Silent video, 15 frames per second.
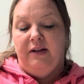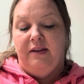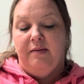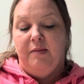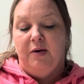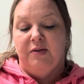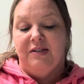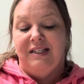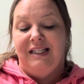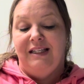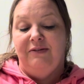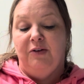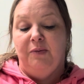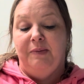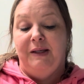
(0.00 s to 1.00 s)
of the most
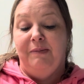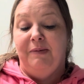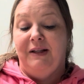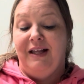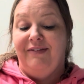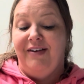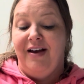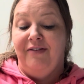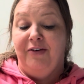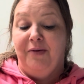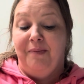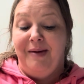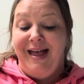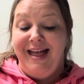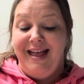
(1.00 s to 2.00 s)
evil people I've ever
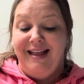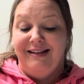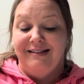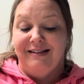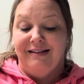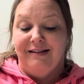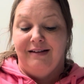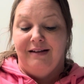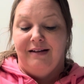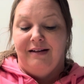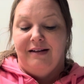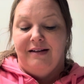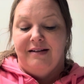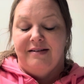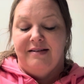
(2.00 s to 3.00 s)
met,
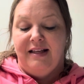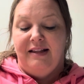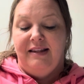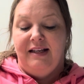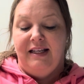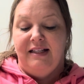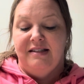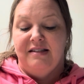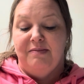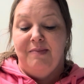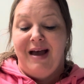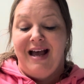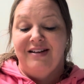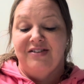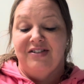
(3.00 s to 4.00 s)
said that he had
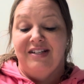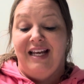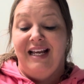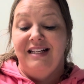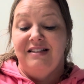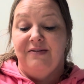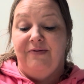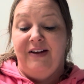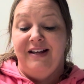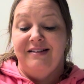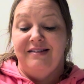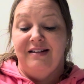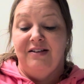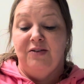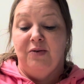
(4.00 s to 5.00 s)
smashed Tate's
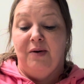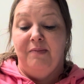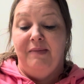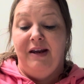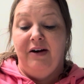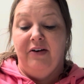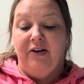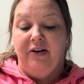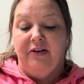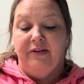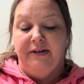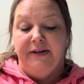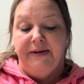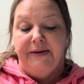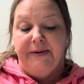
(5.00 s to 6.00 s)
face into a
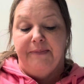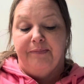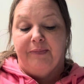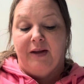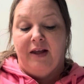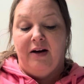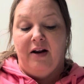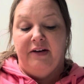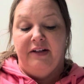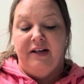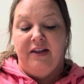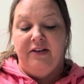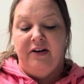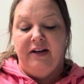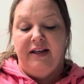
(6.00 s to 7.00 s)
mirror and on
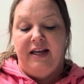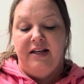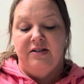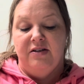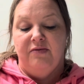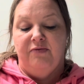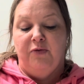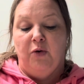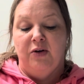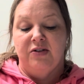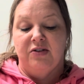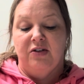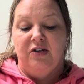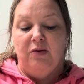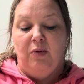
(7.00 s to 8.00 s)
another occasion
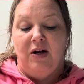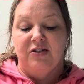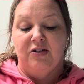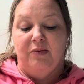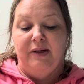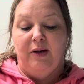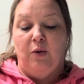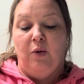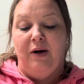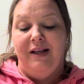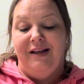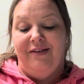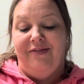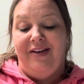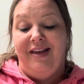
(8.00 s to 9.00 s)
forced her to watch a
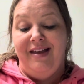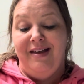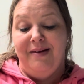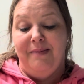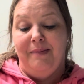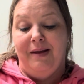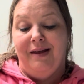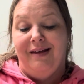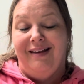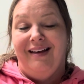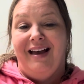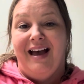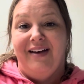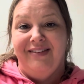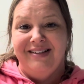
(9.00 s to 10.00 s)
recording of him
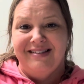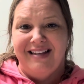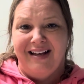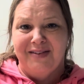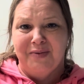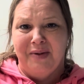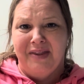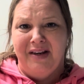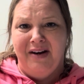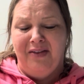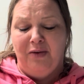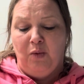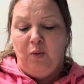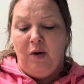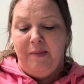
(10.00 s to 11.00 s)
having sex with
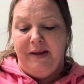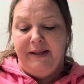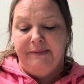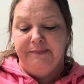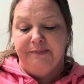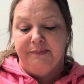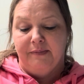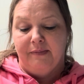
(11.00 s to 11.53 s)
another woman.